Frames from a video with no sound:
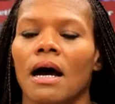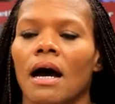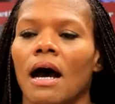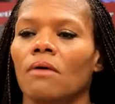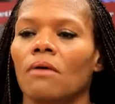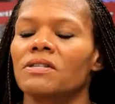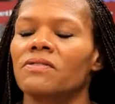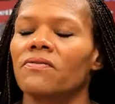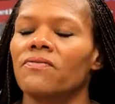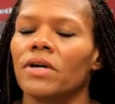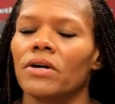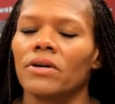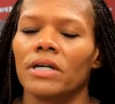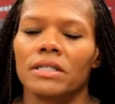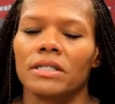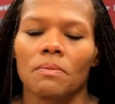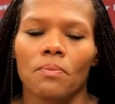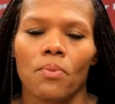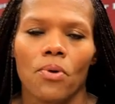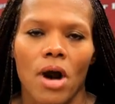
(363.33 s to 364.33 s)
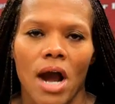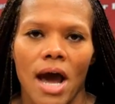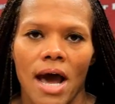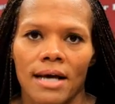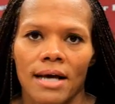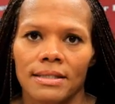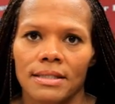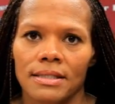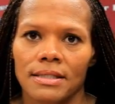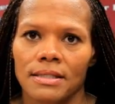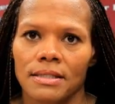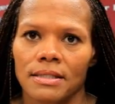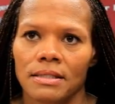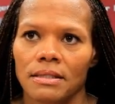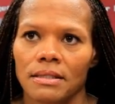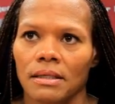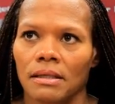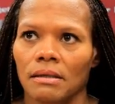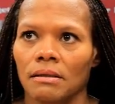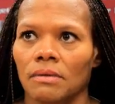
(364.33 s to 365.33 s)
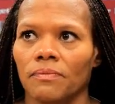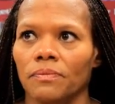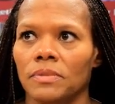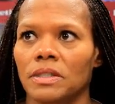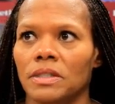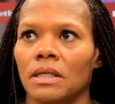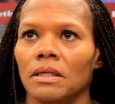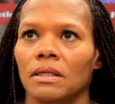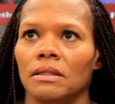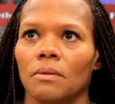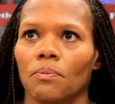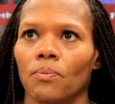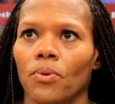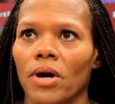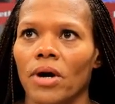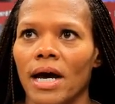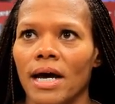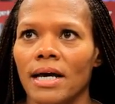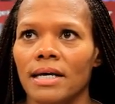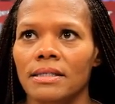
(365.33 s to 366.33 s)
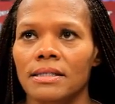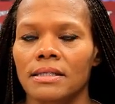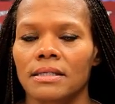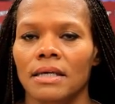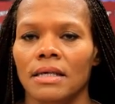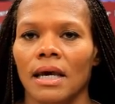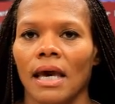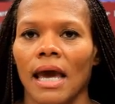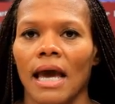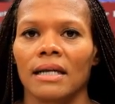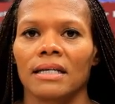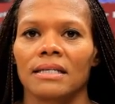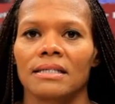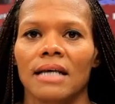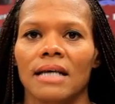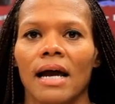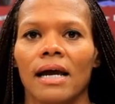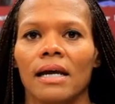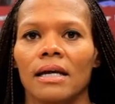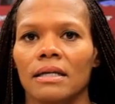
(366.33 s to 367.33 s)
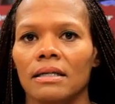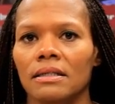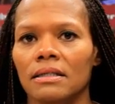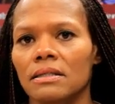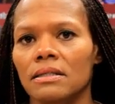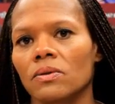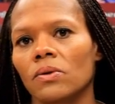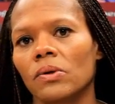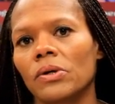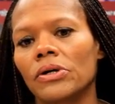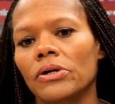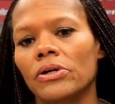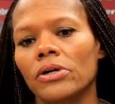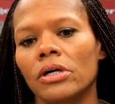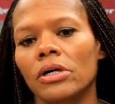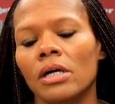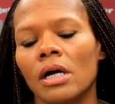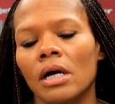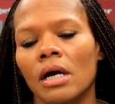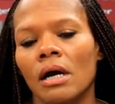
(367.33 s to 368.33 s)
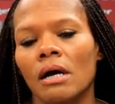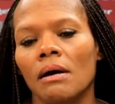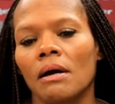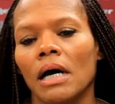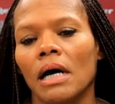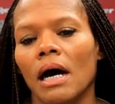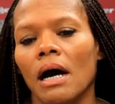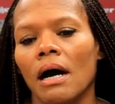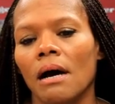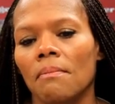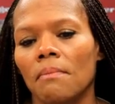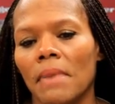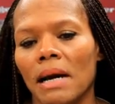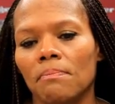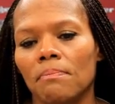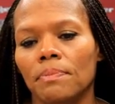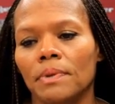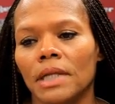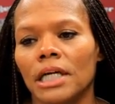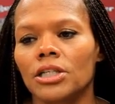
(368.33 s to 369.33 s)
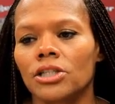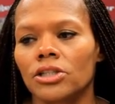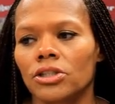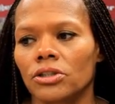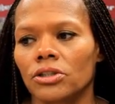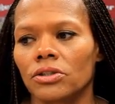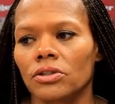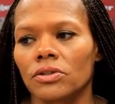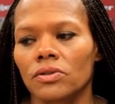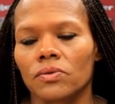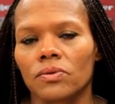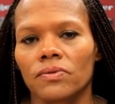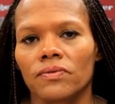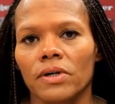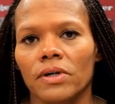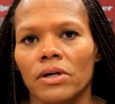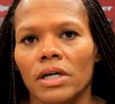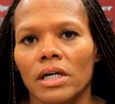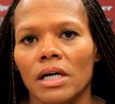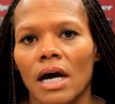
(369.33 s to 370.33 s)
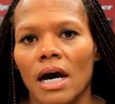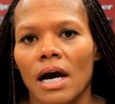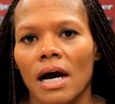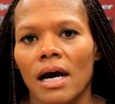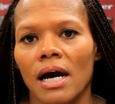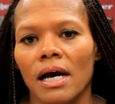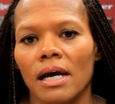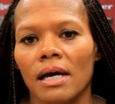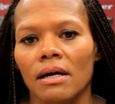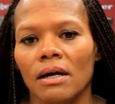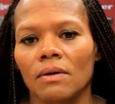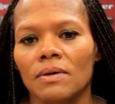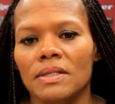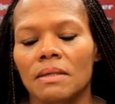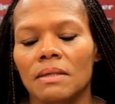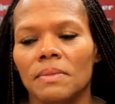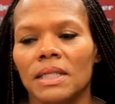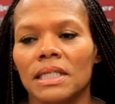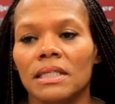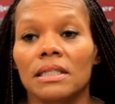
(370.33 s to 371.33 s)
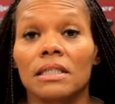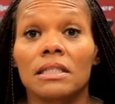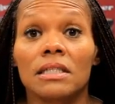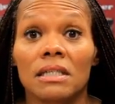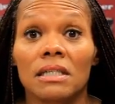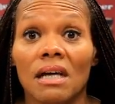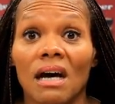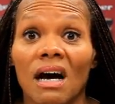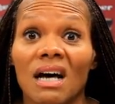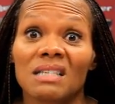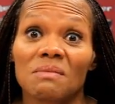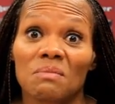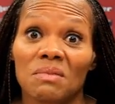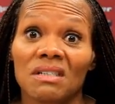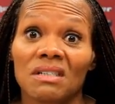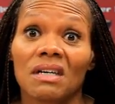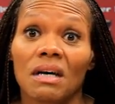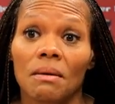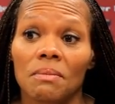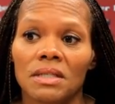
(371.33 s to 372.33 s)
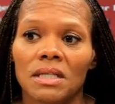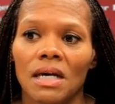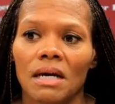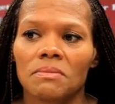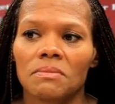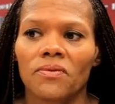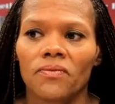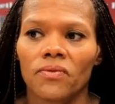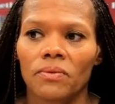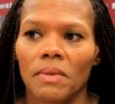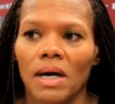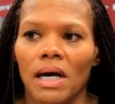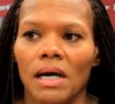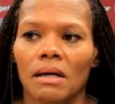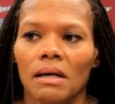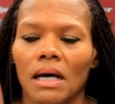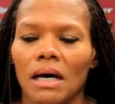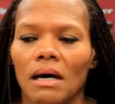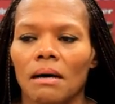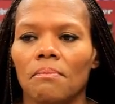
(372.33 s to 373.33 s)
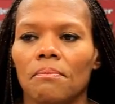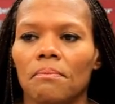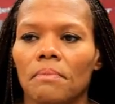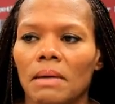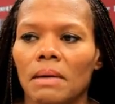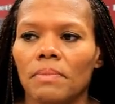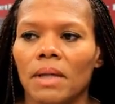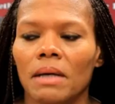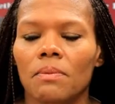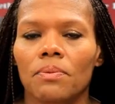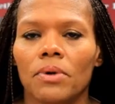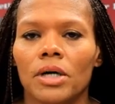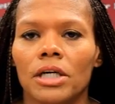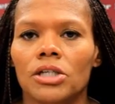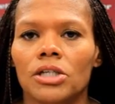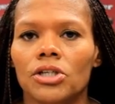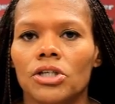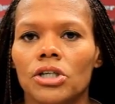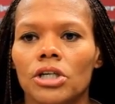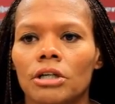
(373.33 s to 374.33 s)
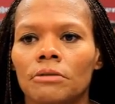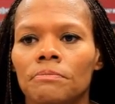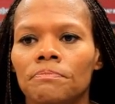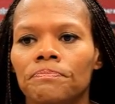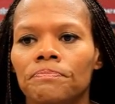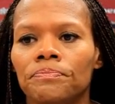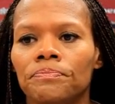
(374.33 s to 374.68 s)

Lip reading: I was very depressed, had anxiety disorder. My blood sugars were very high. I was admitted into the hospital a couple times for my blood pressure.